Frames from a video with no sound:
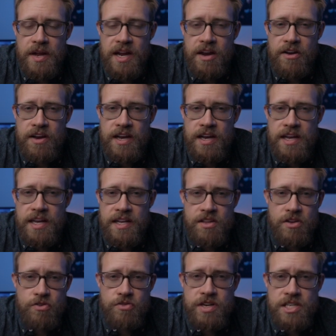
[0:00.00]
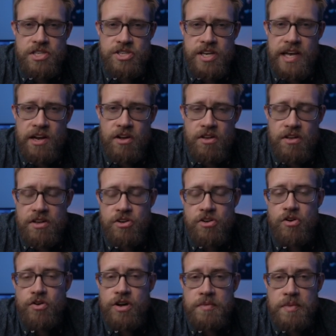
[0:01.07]
an area in the green channel, you're
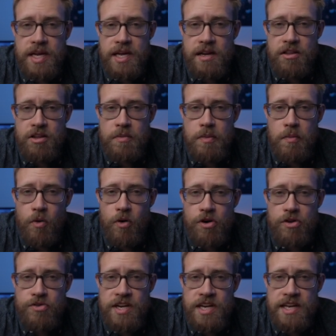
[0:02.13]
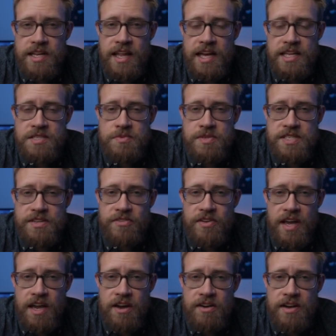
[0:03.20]
going to make it a little bit more green in that
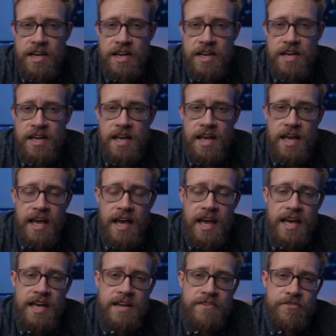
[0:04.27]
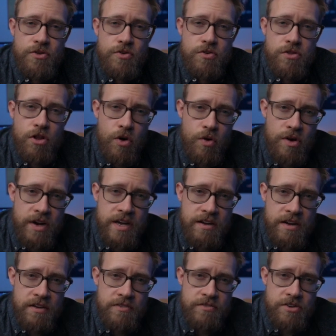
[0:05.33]
specific area. And if you lower it,
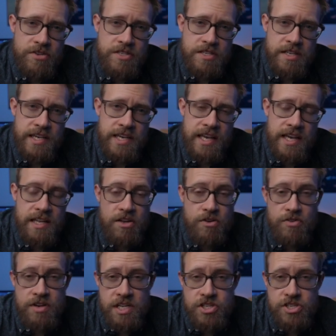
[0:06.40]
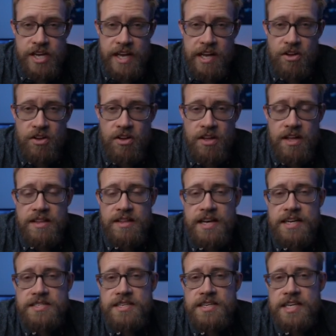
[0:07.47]
conversely, in the green channel,
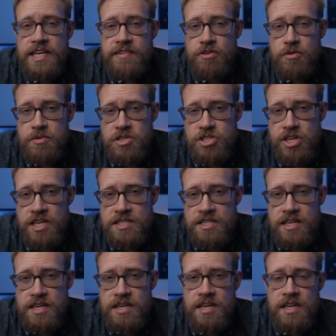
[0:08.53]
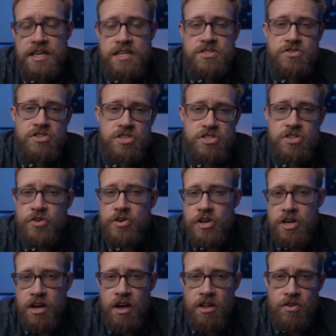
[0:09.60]
that's going to give you magenta. So just know your
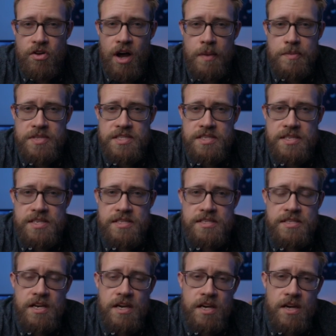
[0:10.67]
color opposites.